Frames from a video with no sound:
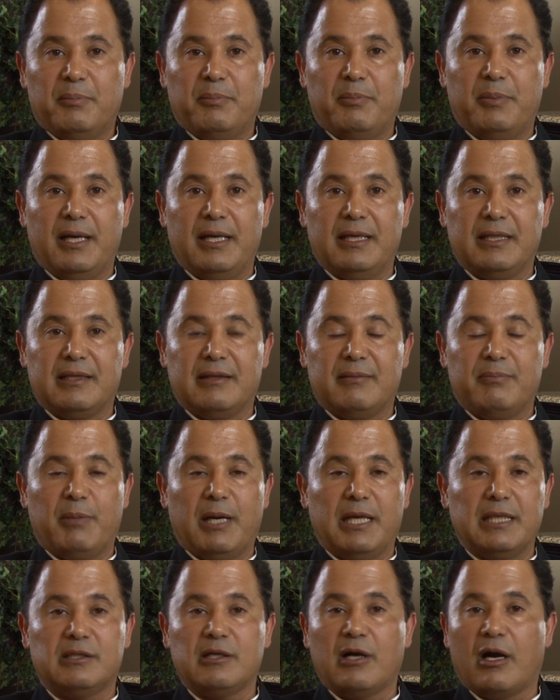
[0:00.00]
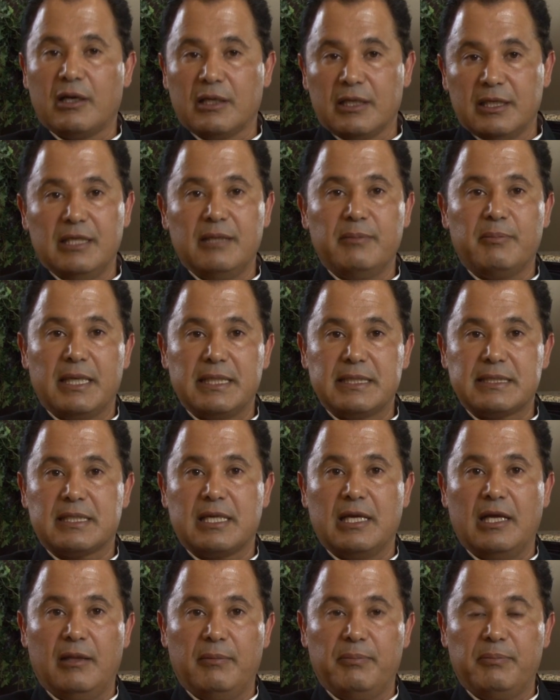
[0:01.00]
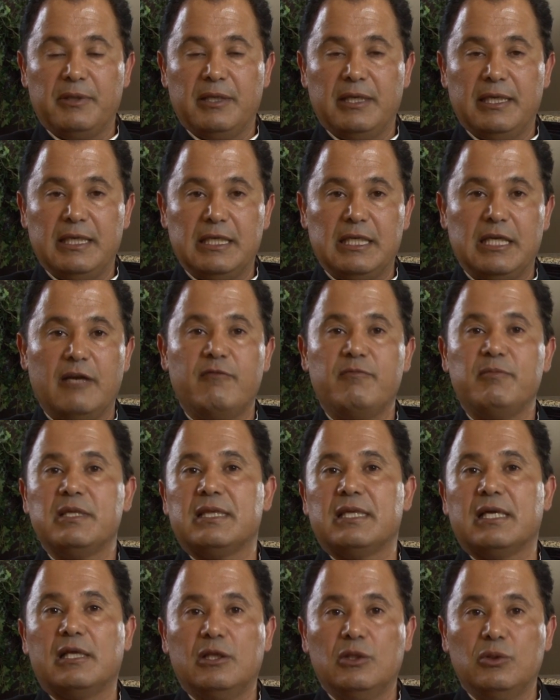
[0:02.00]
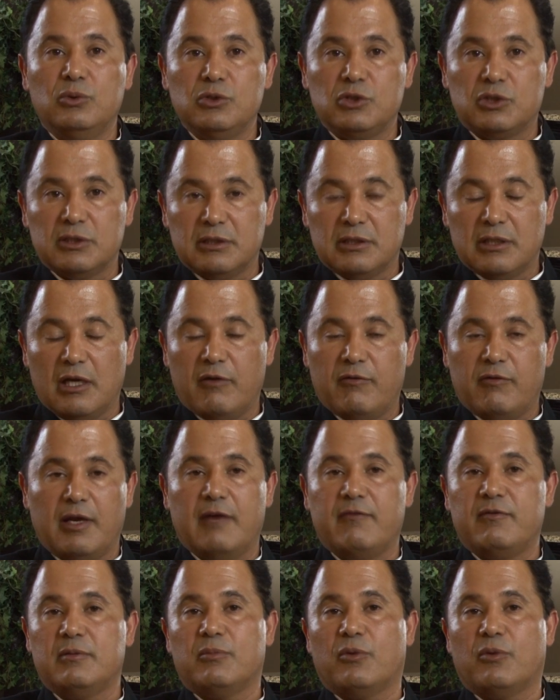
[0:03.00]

but by darkening my scalp, it gave me the illusion of having